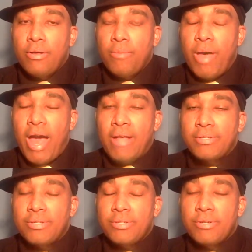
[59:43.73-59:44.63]

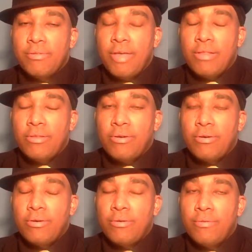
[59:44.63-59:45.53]
passage of that
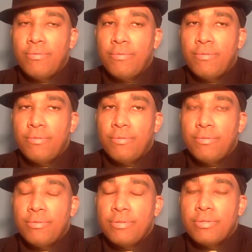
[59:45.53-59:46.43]
law.
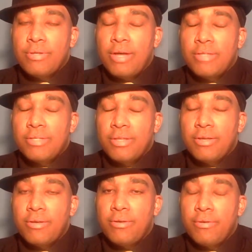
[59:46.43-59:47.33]
Disgusting.
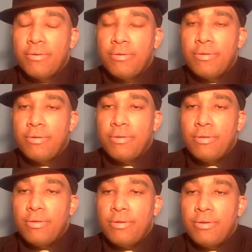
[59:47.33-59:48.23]

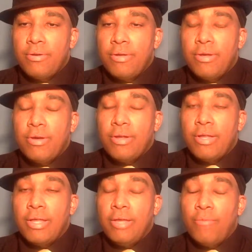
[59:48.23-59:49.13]

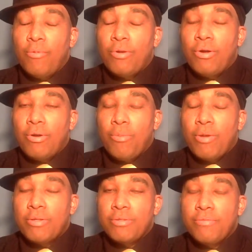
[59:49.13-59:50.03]
He would go to
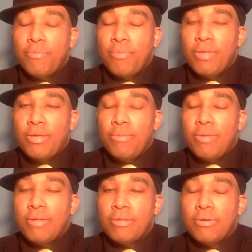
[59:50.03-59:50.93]
prison for me. He would
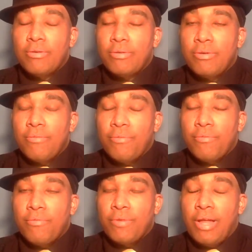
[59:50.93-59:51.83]
have to go,
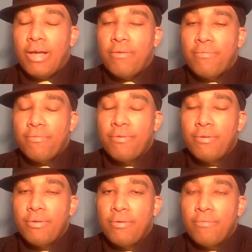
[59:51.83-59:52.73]
for life
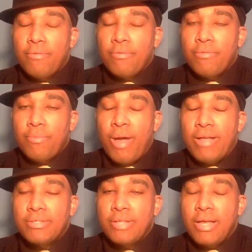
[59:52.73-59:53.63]
for
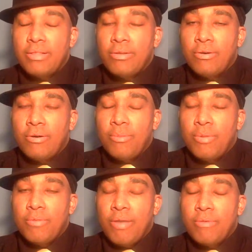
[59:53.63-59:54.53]
passing that law. I
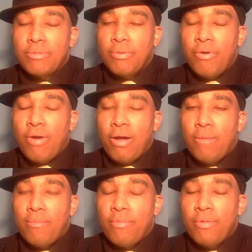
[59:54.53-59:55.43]
mean, if that was a
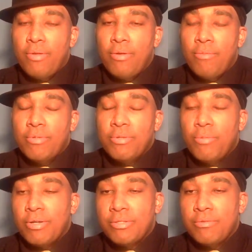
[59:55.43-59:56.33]
crime, which it
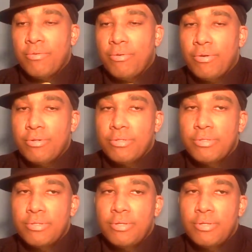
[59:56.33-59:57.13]
wasn't, of course.